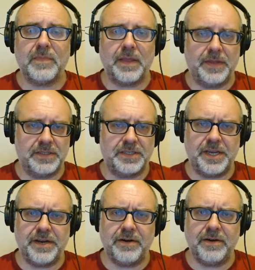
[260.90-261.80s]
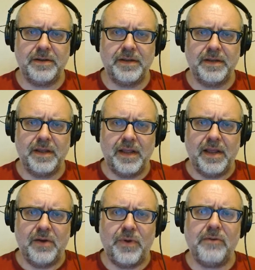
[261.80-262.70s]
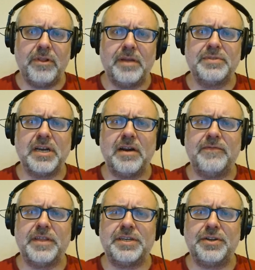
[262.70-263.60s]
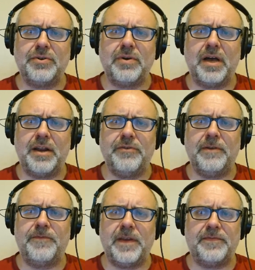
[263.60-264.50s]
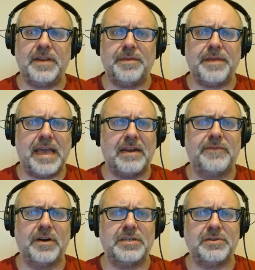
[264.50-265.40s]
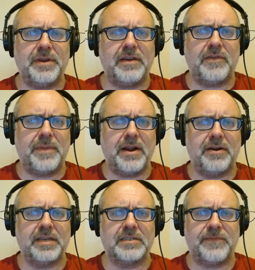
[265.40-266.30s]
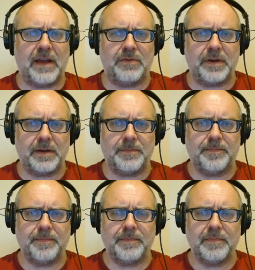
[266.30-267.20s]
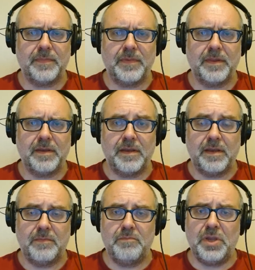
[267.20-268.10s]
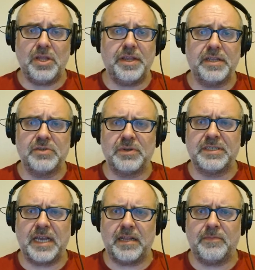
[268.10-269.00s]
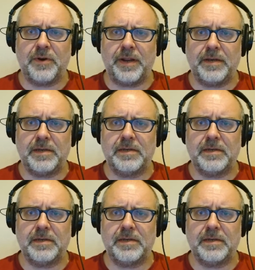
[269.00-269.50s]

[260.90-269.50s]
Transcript: This year, we will observe the 250th anniversary of America's founding. Millions will celebrate.